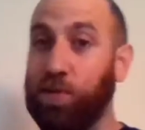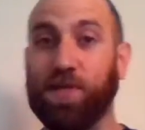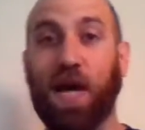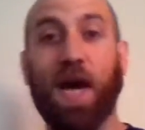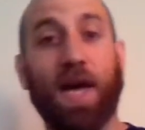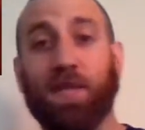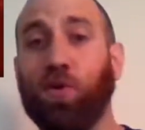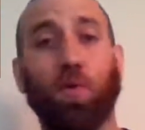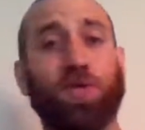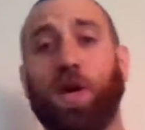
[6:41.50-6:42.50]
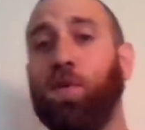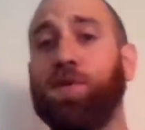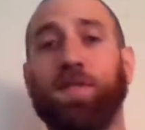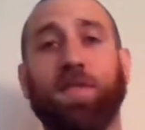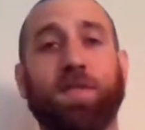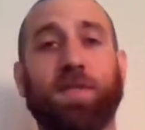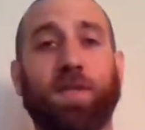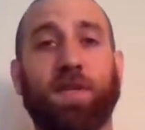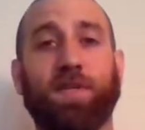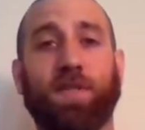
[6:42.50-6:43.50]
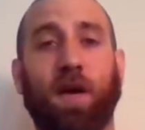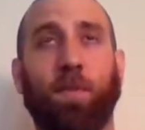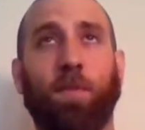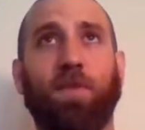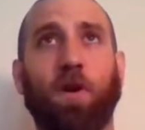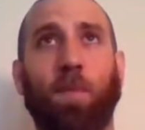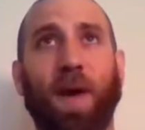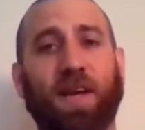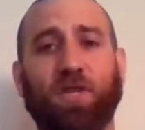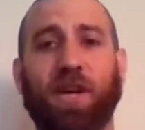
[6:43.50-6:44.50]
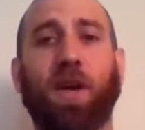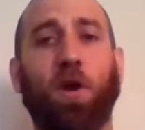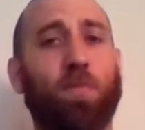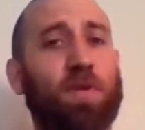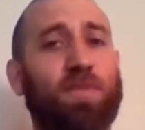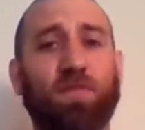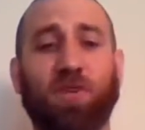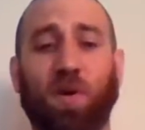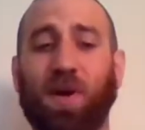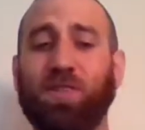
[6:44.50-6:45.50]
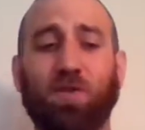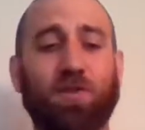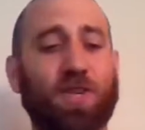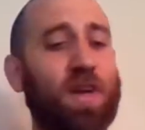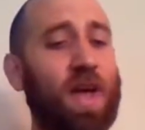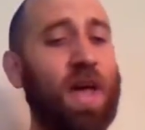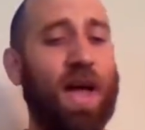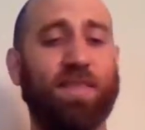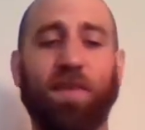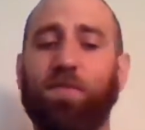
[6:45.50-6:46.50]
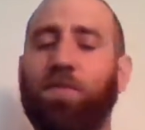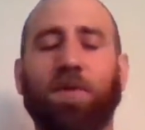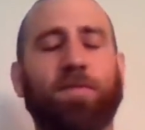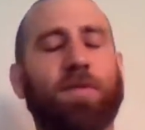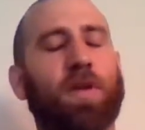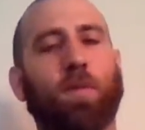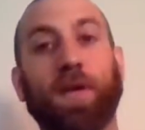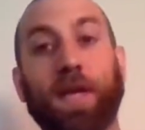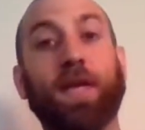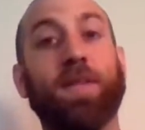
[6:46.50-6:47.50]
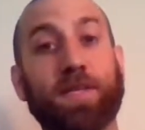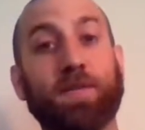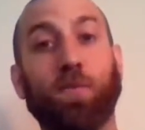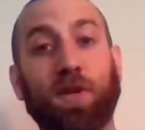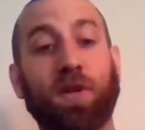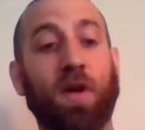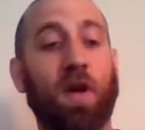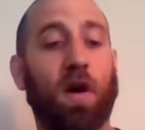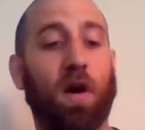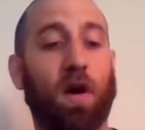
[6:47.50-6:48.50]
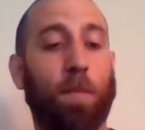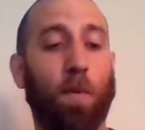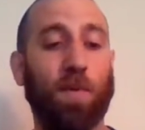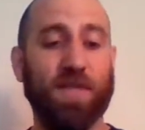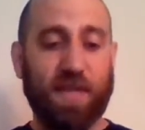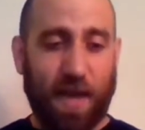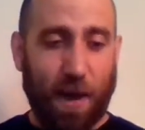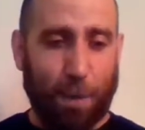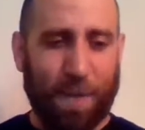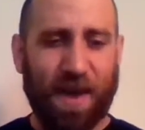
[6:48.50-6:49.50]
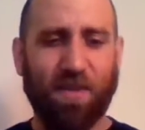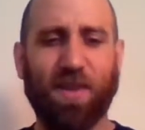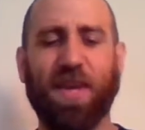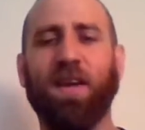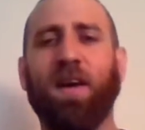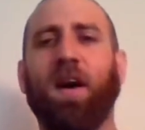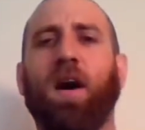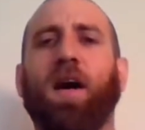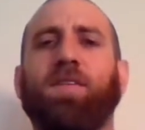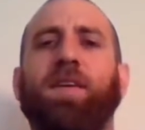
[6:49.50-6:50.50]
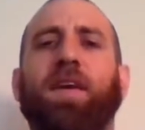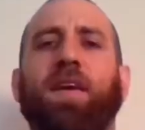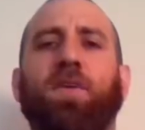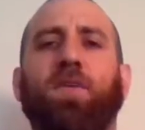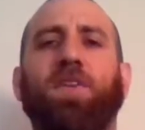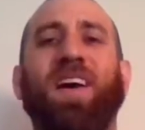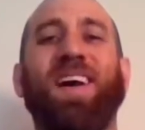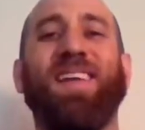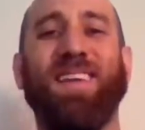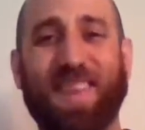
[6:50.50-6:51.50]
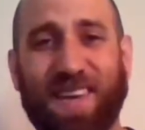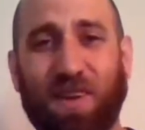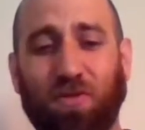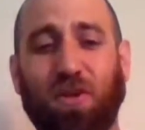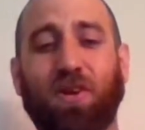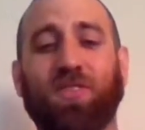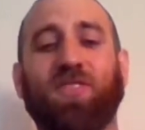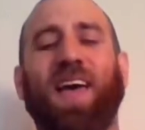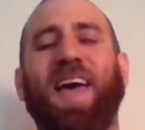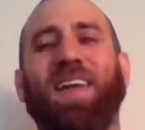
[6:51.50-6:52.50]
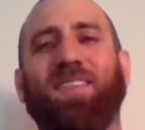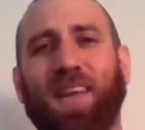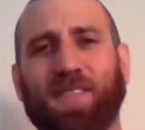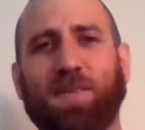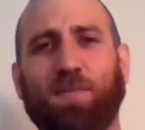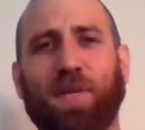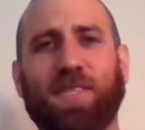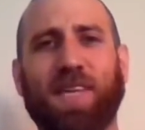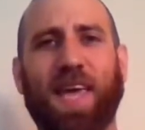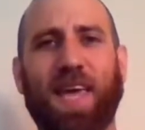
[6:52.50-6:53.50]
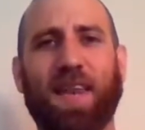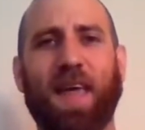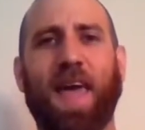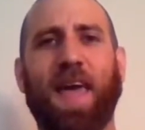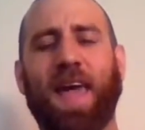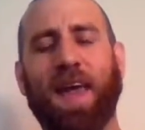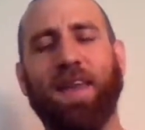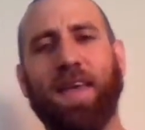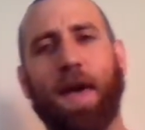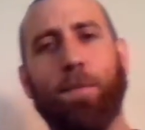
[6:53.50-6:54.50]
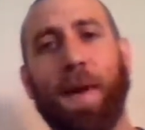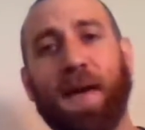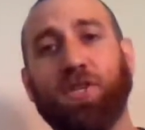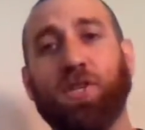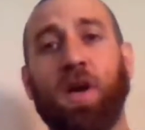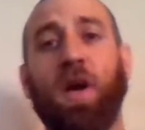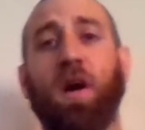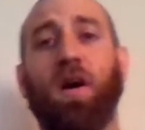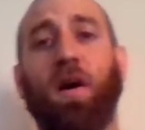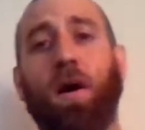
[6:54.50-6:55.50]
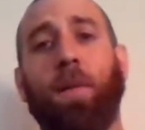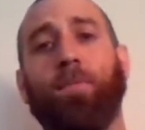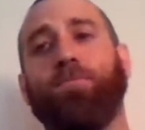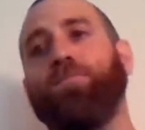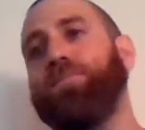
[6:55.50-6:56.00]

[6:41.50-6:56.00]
I. I told you I wasn't into this. If you go back and check out our preview show, I told you I didn't really feel like we needed this one. But we did get Bayley taking on Nikki Cross and Alexa Bliss in a handicap match. And